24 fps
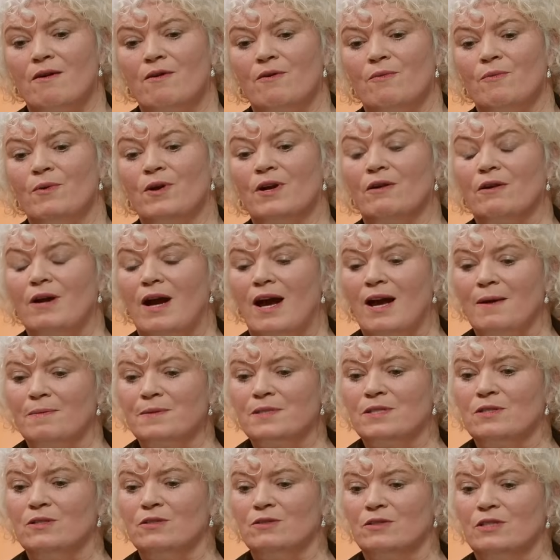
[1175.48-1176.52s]
we're
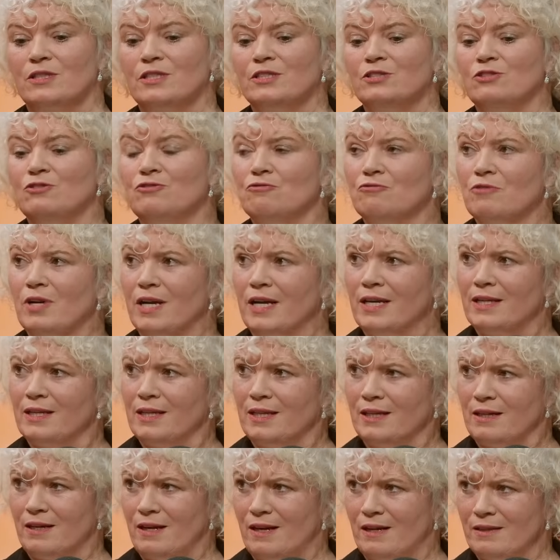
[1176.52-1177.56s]
absolutely
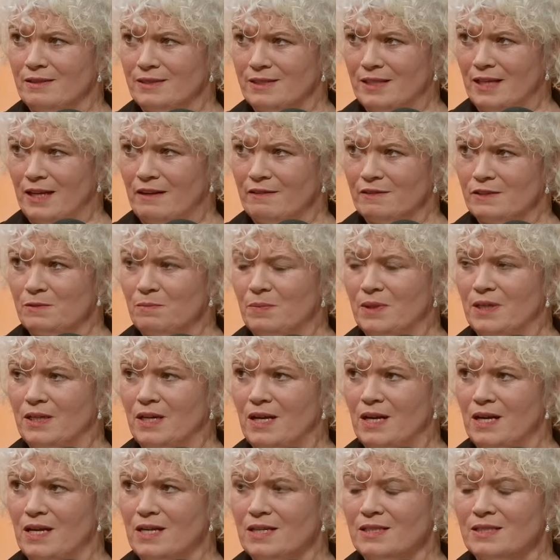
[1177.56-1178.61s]
draining ourselves,
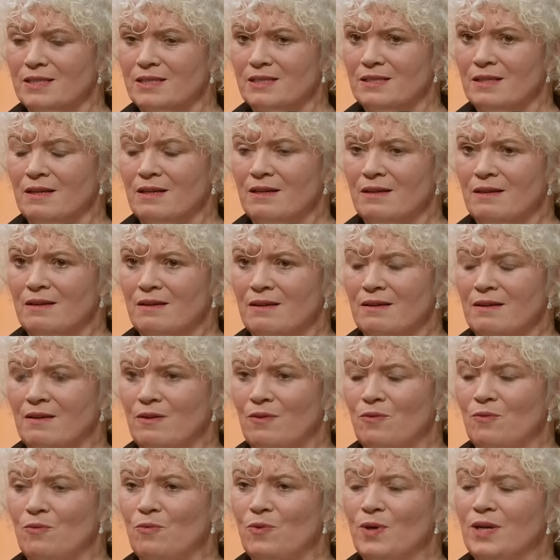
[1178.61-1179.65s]
because
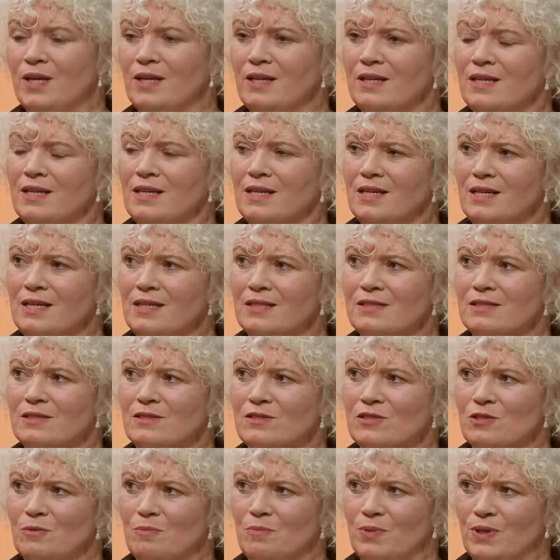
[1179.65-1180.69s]
we need
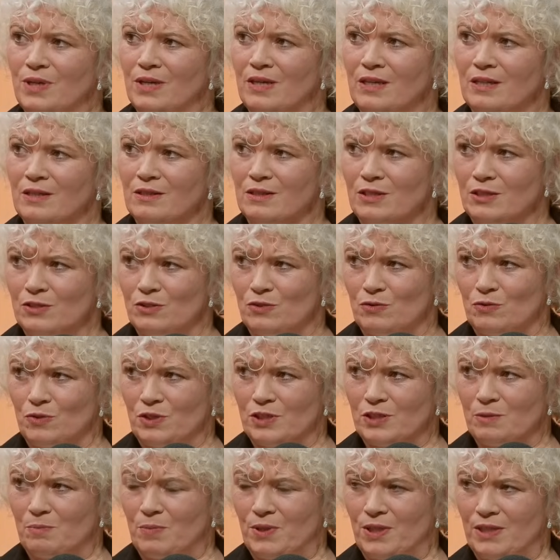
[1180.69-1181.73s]
to be the
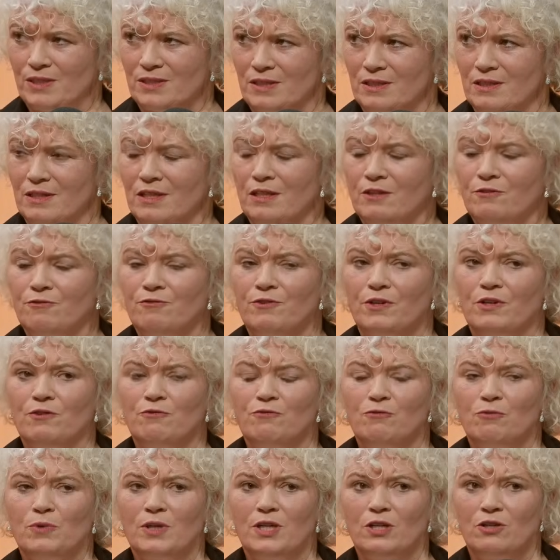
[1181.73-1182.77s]
source person.
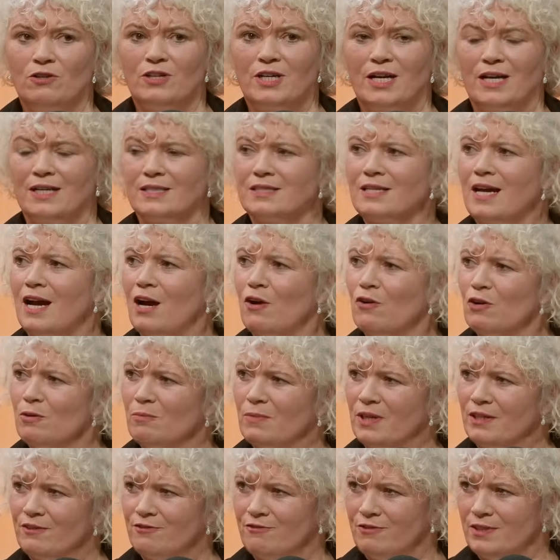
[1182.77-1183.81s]
If we look at, how am
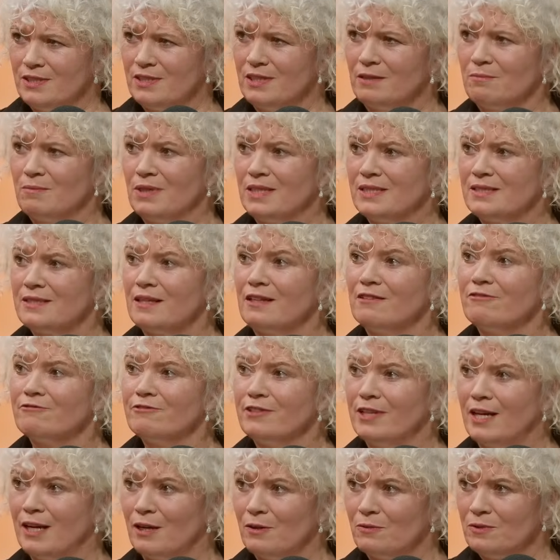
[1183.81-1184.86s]
I feeding myself
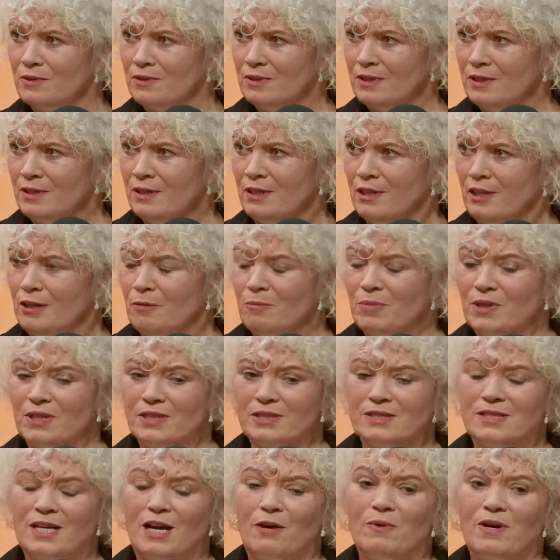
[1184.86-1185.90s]
now?
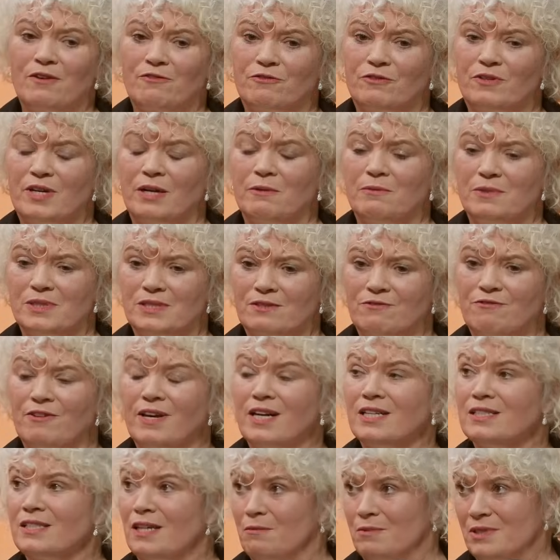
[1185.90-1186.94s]
Because however I was
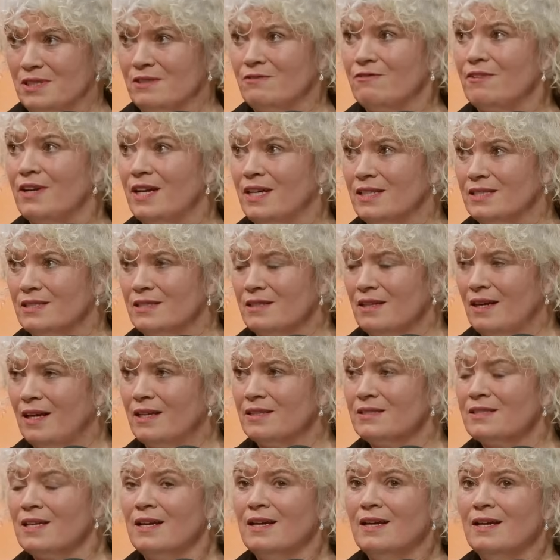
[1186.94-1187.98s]
fed,
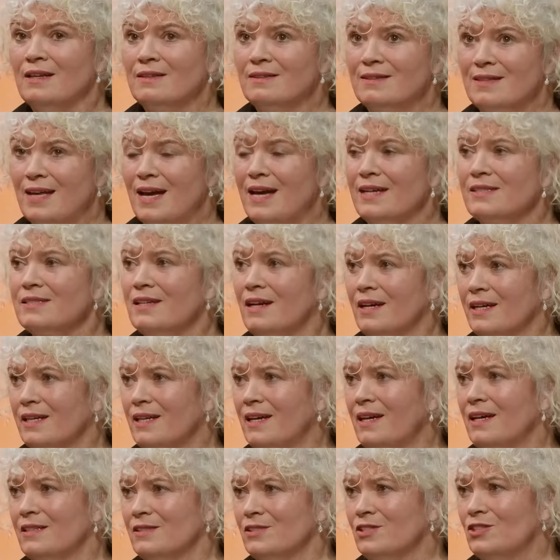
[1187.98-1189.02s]
and that I
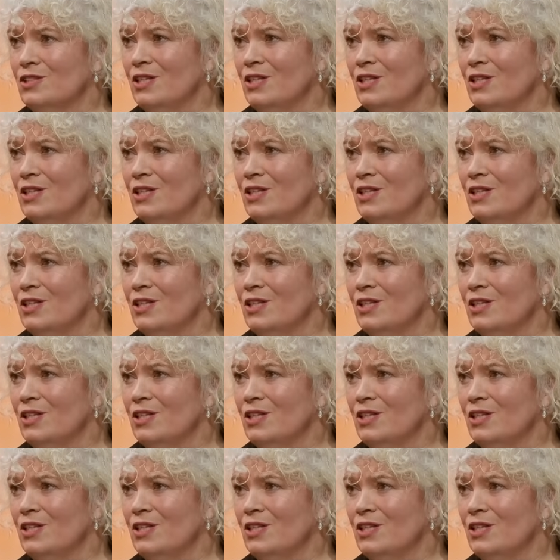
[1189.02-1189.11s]
can't